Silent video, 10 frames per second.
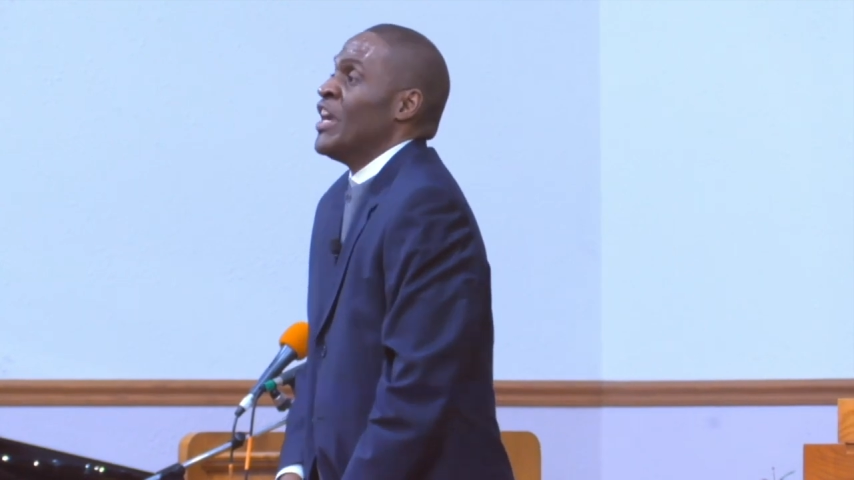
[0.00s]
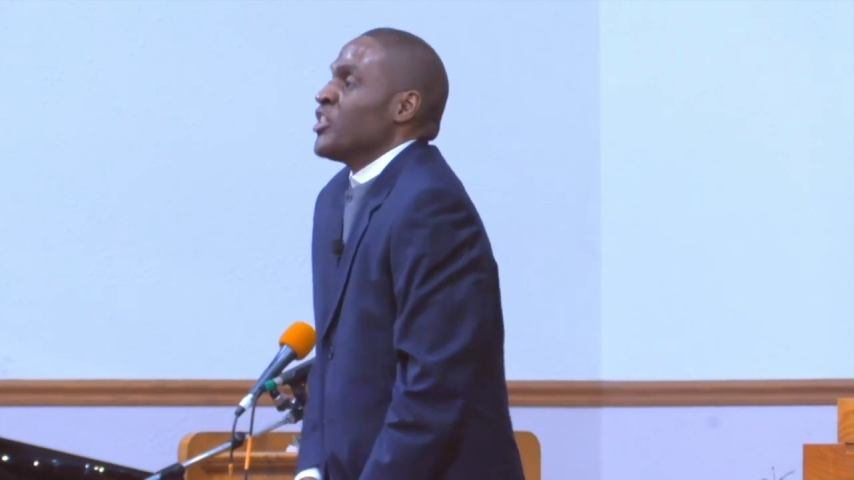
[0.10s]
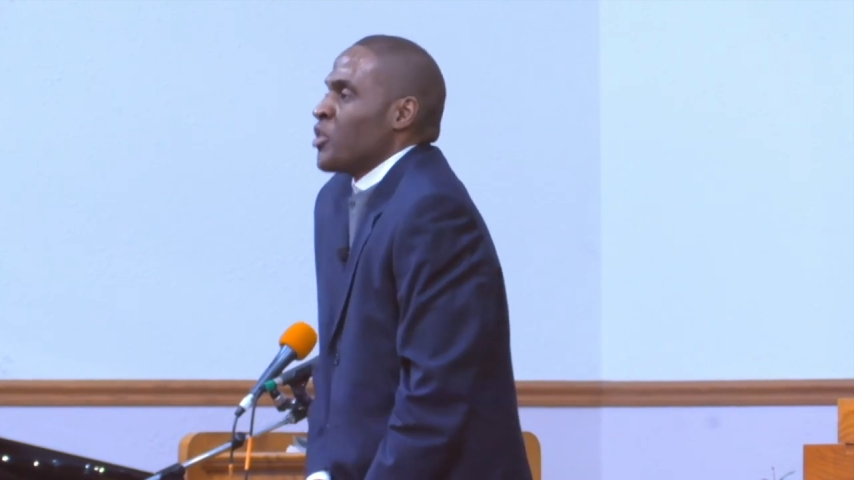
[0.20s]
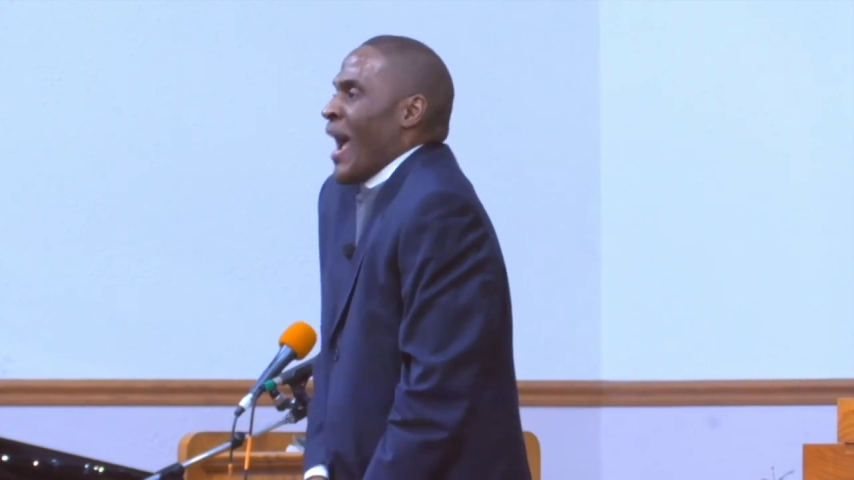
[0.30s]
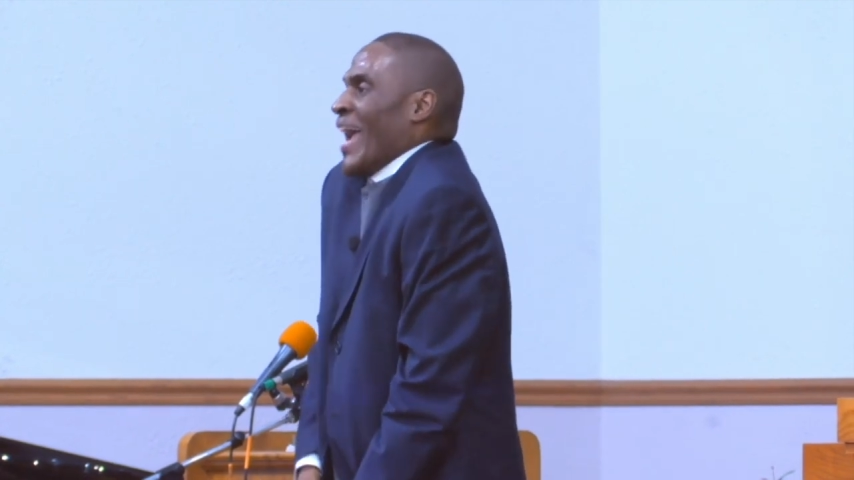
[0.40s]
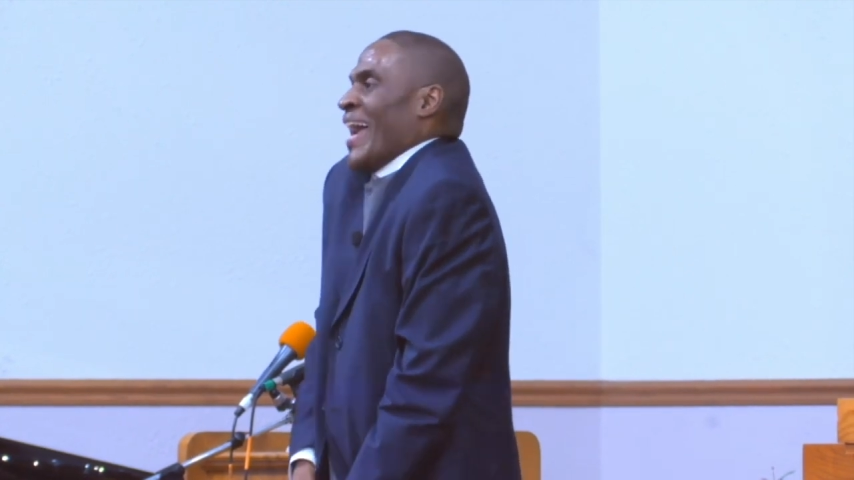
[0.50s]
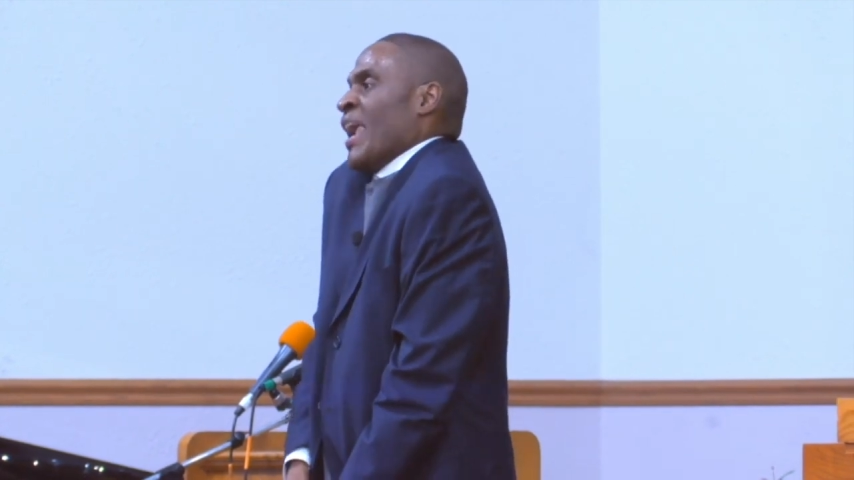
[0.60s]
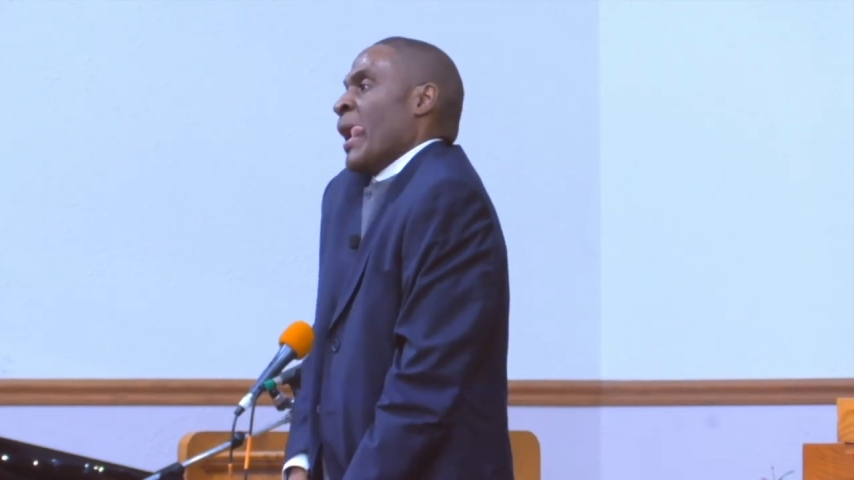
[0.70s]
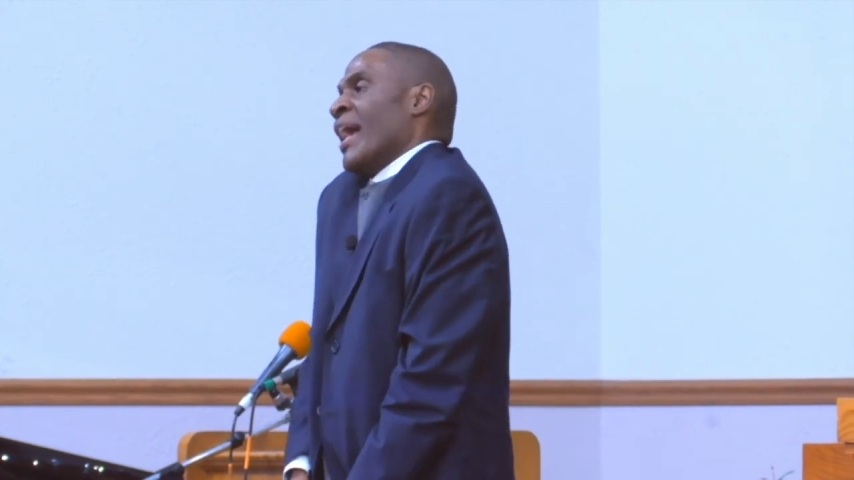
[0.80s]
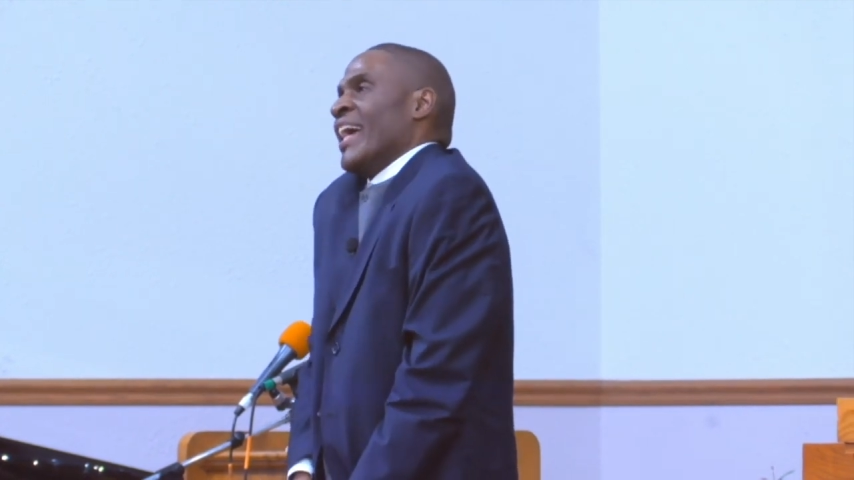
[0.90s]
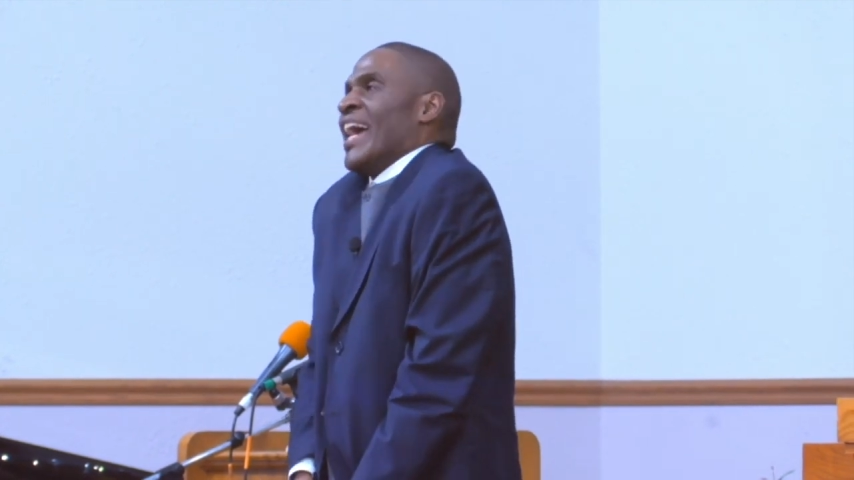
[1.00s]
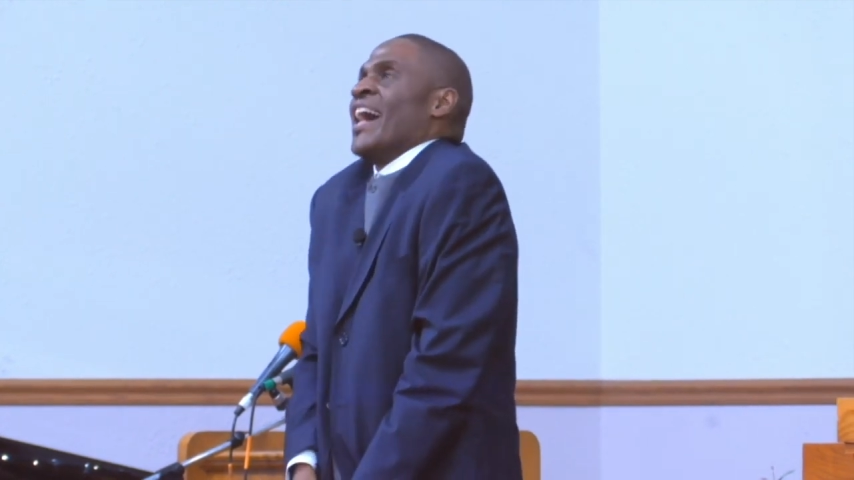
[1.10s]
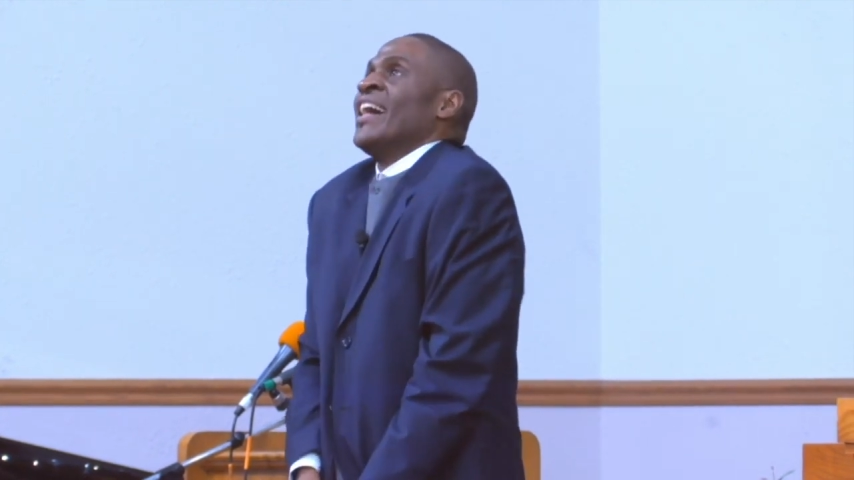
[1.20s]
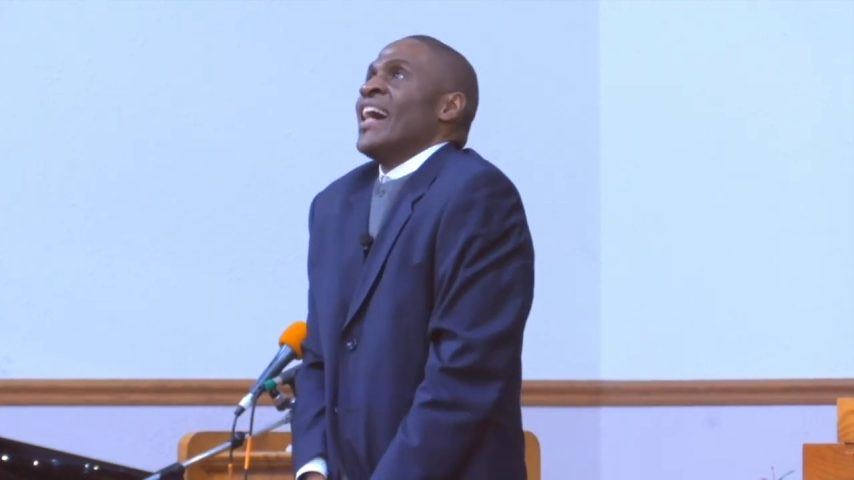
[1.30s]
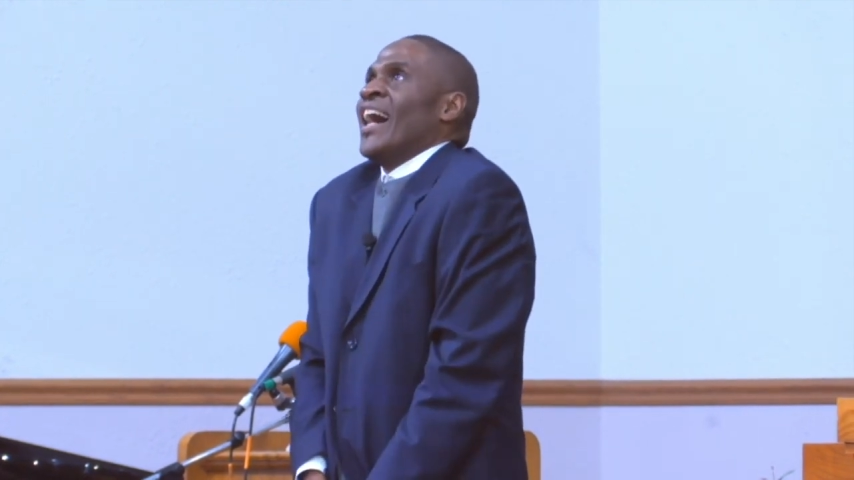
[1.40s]
So I, I, I
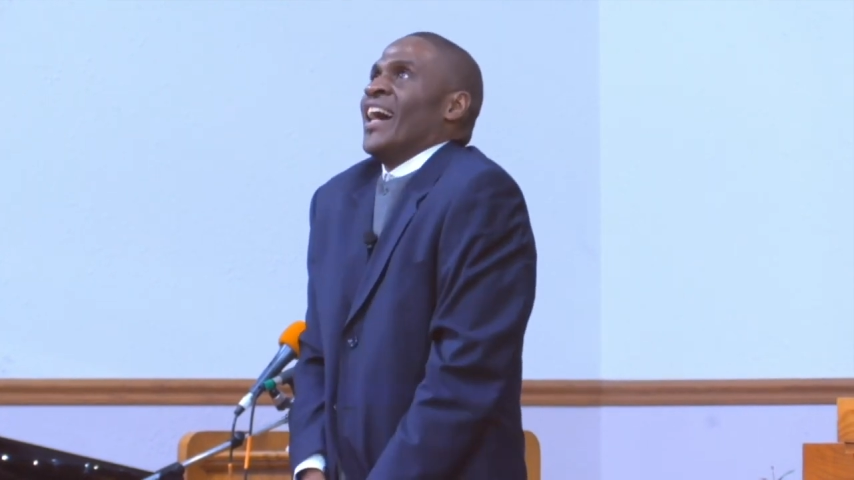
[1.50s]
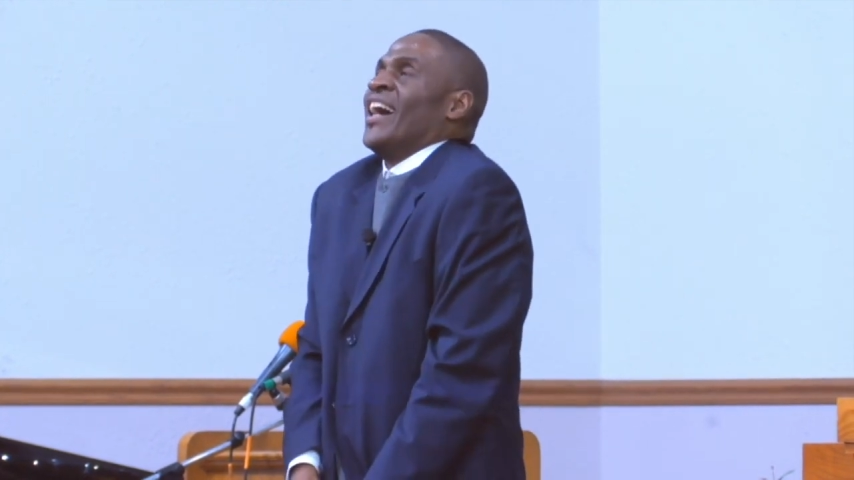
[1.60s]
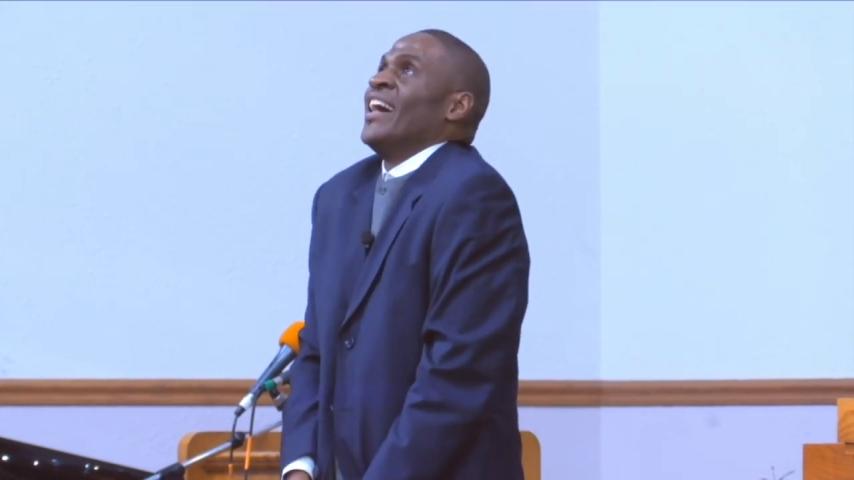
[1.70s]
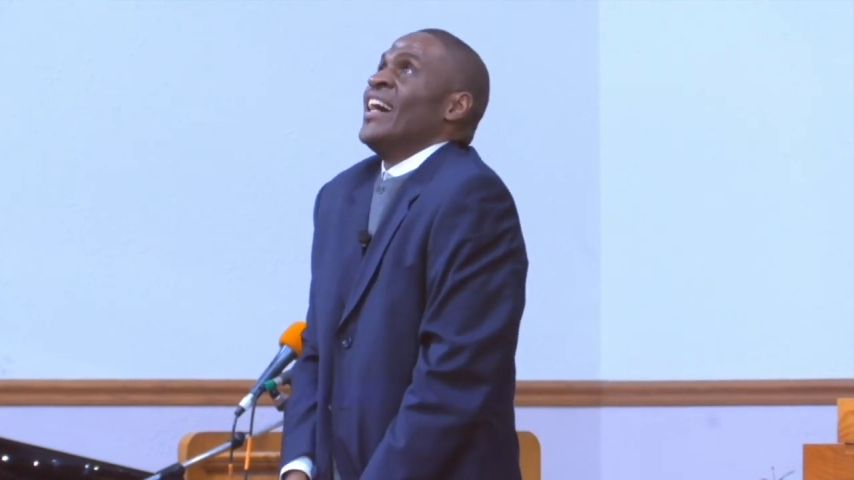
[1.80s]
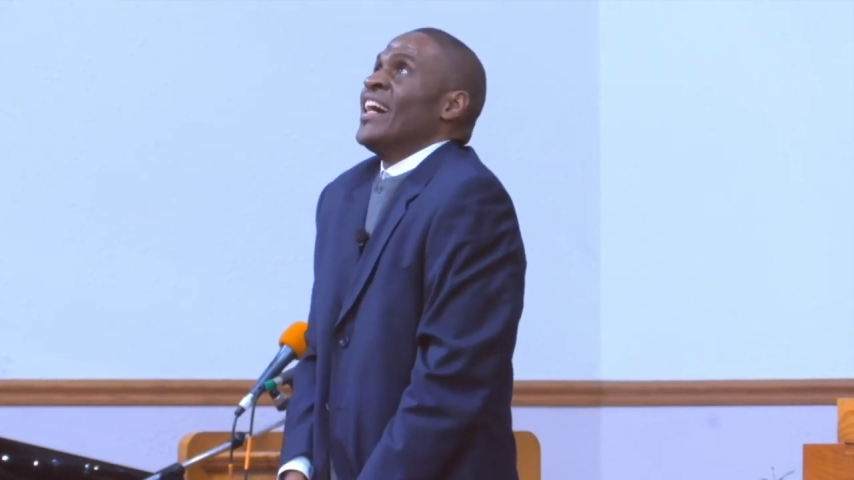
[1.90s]
uh, uh,